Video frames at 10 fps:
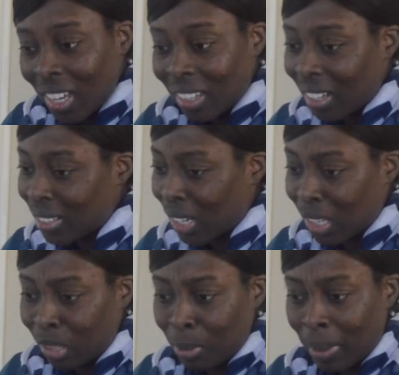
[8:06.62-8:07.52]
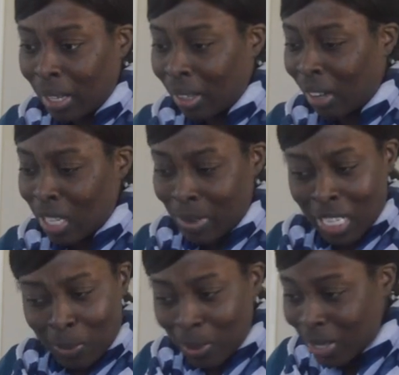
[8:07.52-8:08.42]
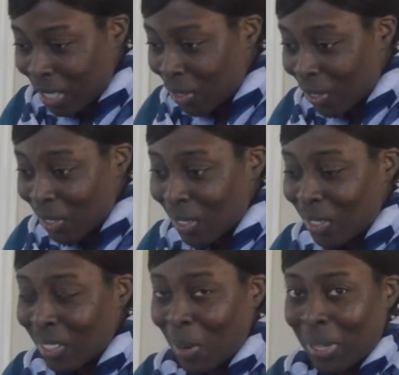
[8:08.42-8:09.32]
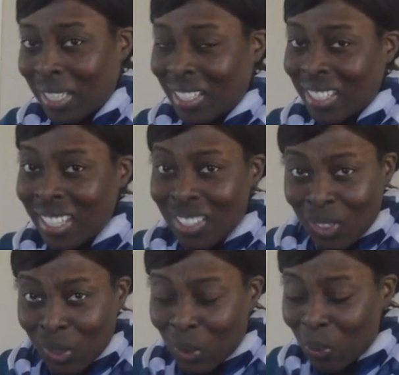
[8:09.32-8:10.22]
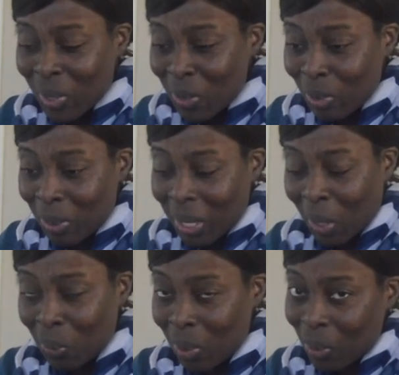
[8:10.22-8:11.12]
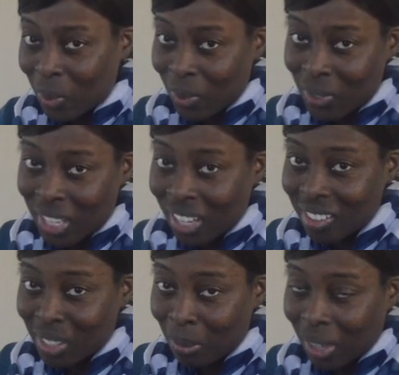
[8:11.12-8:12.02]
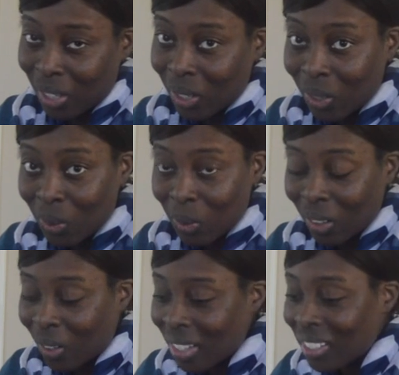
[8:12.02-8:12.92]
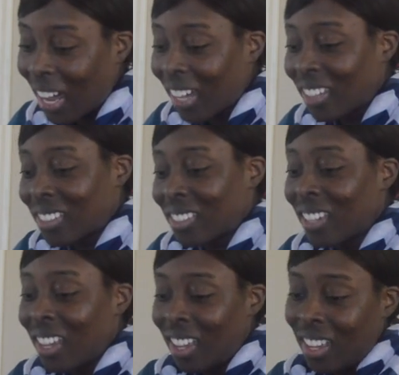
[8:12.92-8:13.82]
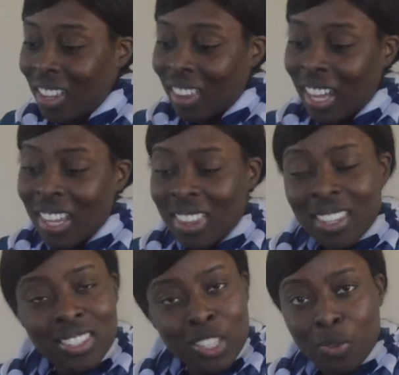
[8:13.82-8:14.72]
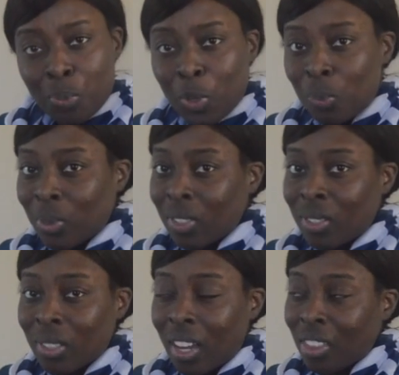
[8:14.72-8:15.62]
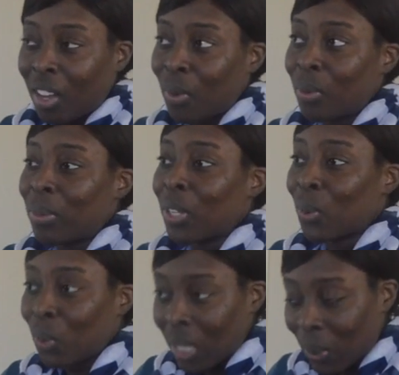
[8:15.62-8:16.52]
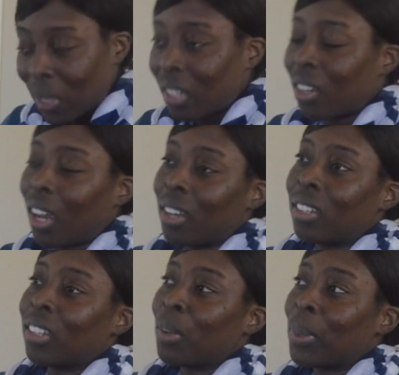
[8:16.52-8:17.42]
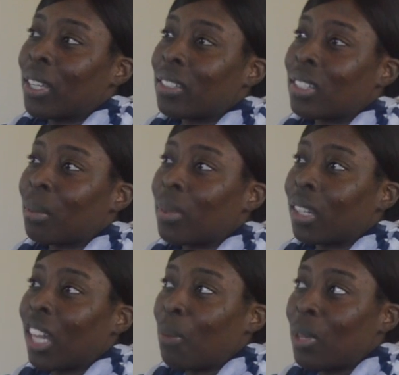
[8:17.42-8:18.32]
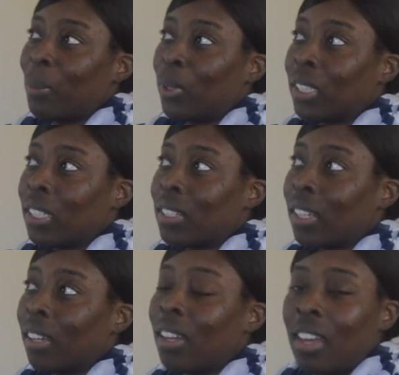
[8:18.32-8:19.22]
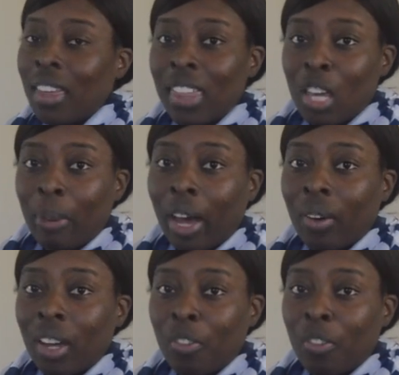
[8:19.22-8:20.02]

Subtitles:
And then I talk a little bit about the cosmetics procedures. I wanted to teach a little bit, maybe help people understand something new with heart attacks. The atheists live with purpose, I thought would be a really, really good idea, because it's something that people need to think about.